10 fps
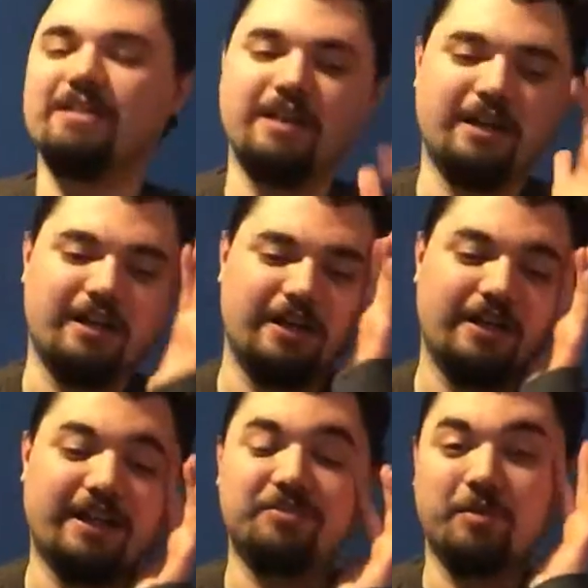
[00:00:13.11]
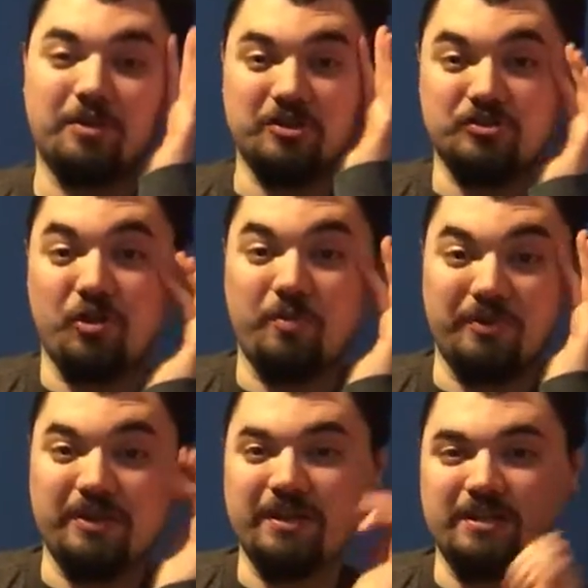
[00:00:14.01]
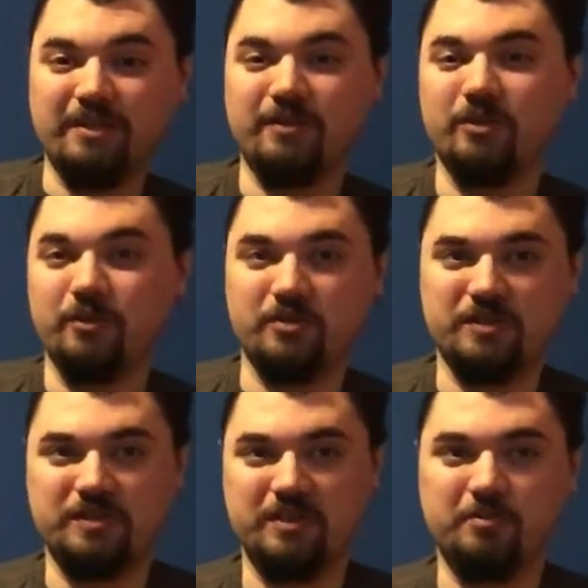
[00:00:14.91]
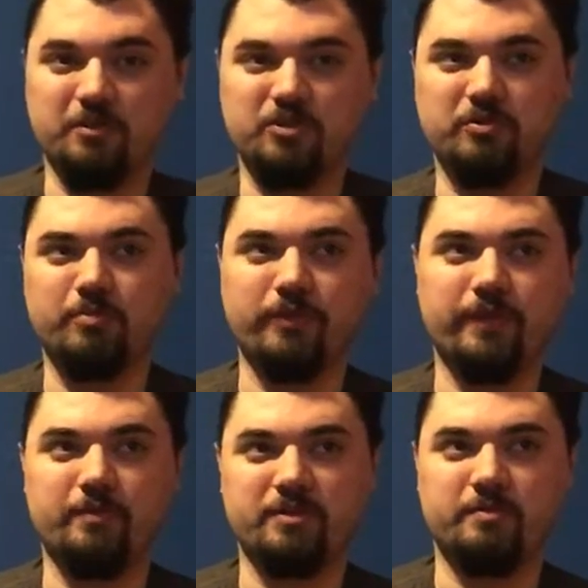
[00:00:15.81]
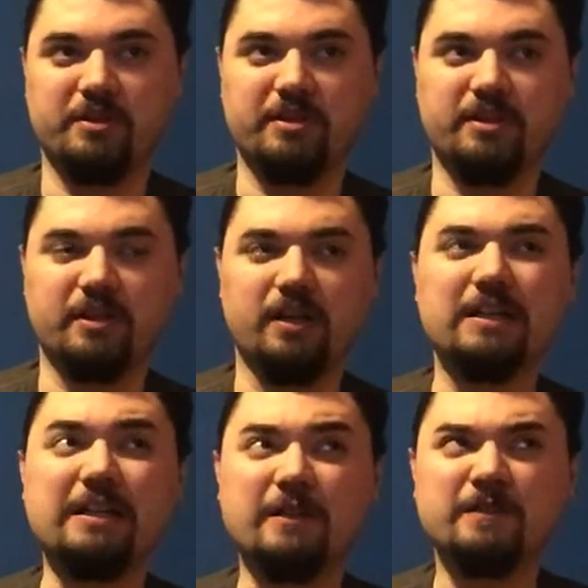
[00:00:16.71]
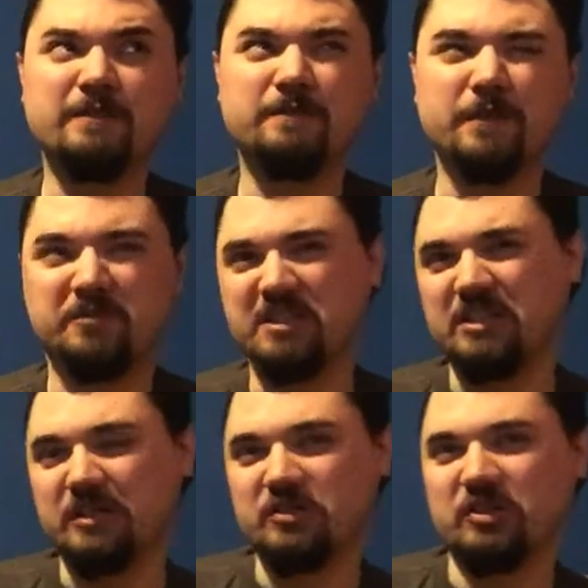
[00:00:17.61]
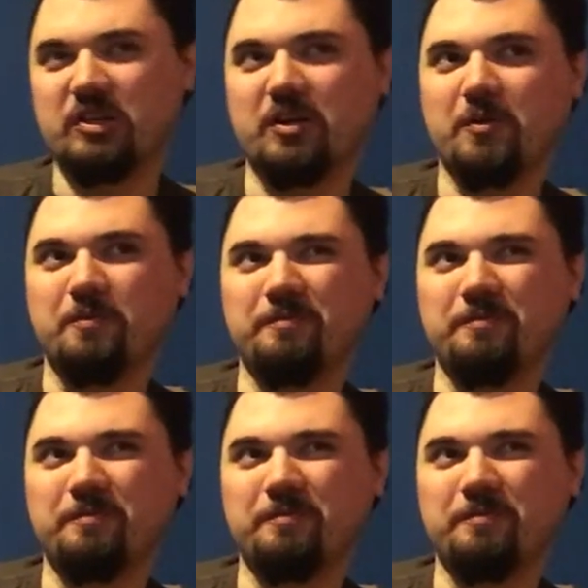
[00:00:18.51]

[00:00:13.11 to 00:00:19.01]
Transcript: Uh, and that's why we're going to start with it, even though there's a sequel to a movie that was big 15 years ago.